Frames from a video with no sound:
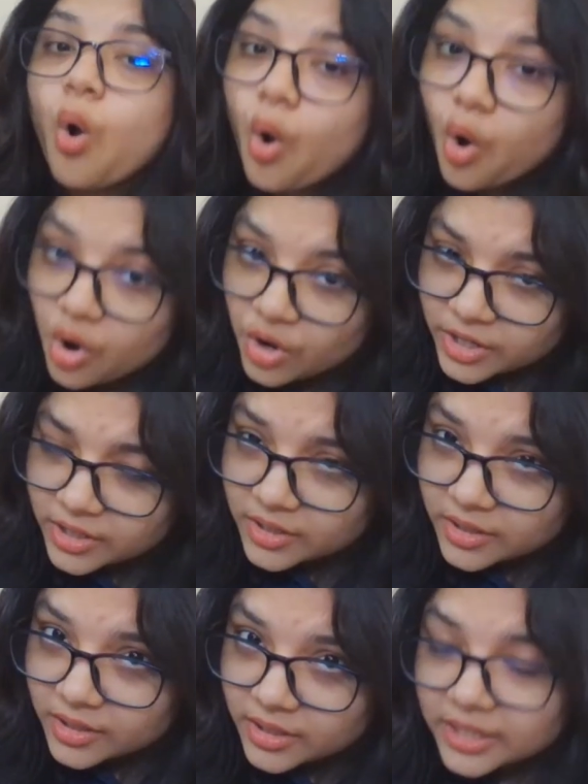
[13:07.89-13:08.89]
or
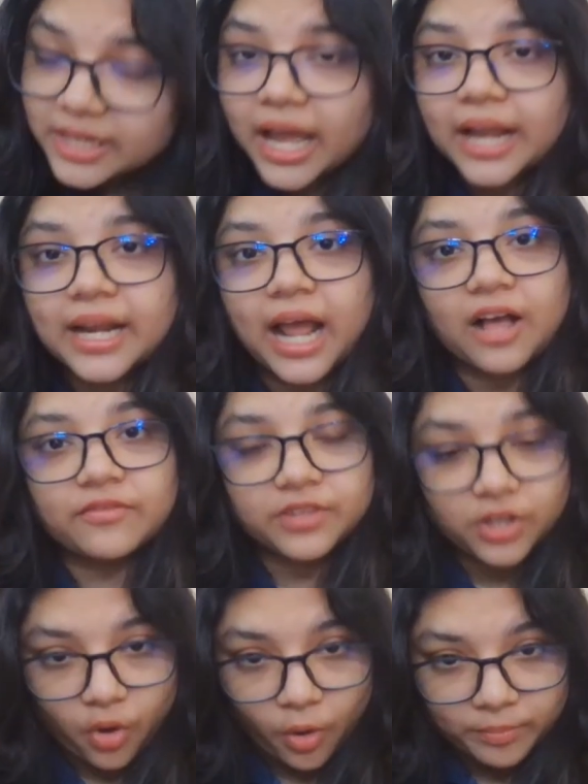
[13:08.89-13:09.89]
can have
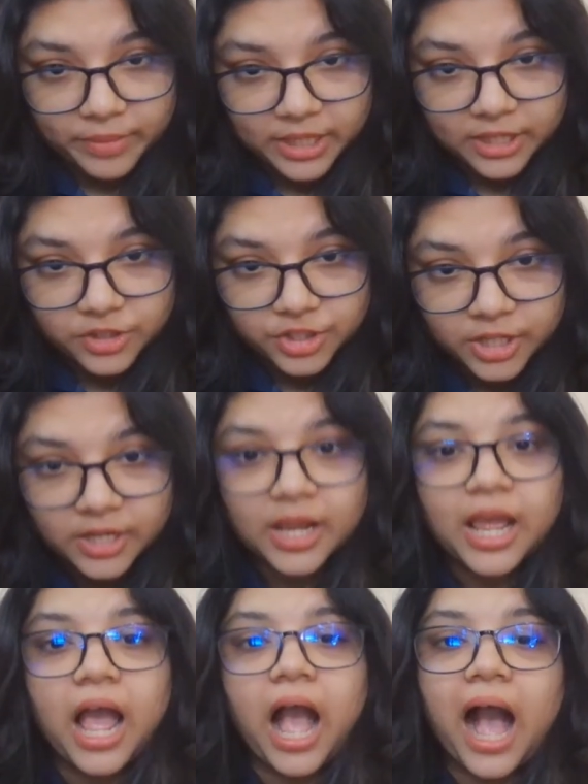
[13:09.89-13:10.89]
the combination
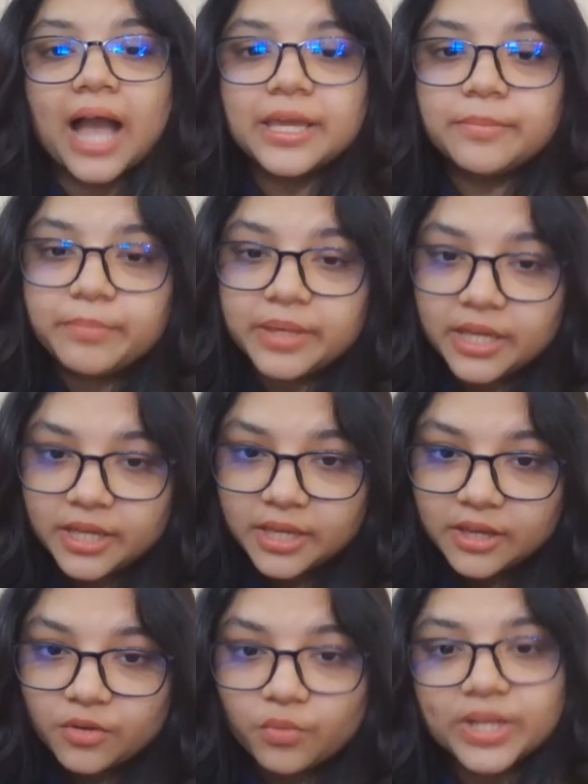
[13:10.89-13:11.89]
IB
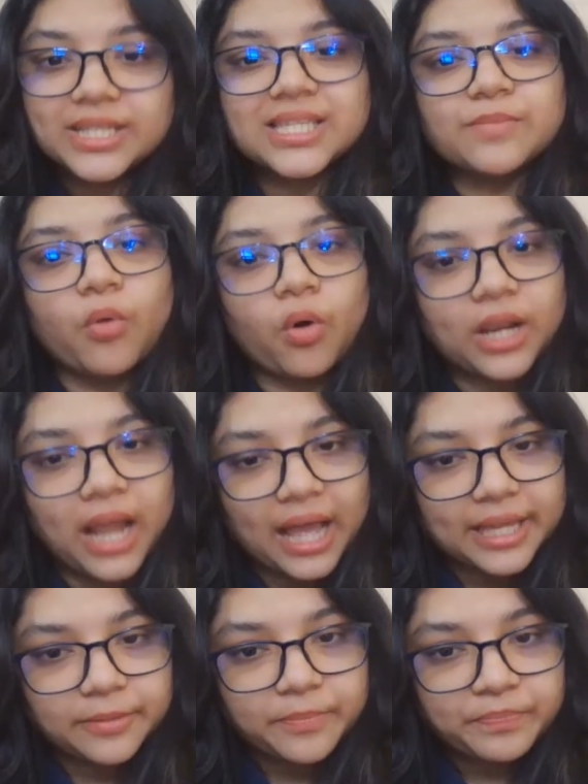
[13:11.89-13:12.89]
with small I.